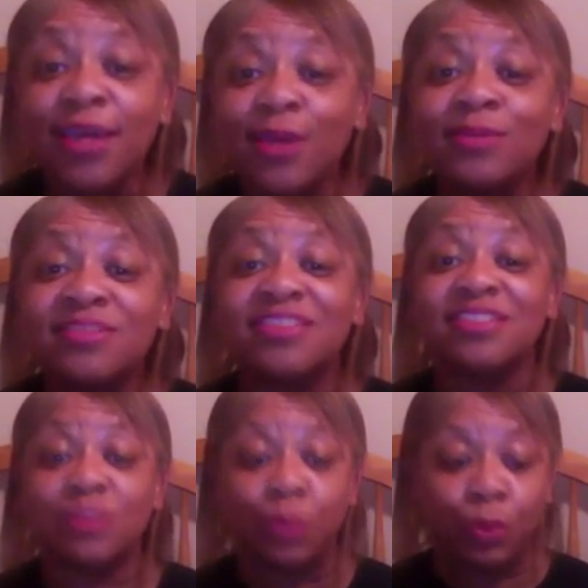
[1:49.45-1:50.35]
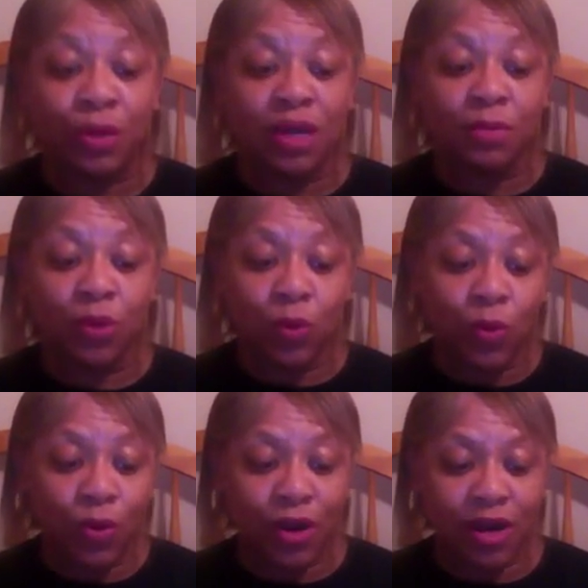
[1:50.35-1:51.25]
you to the Supreme
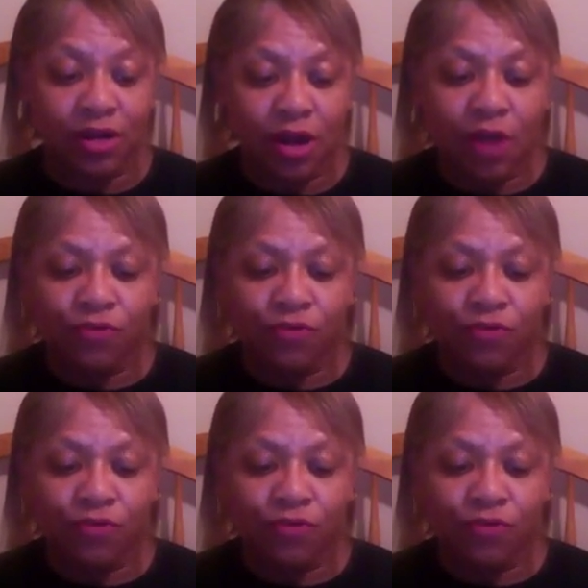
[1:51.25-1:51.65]
Court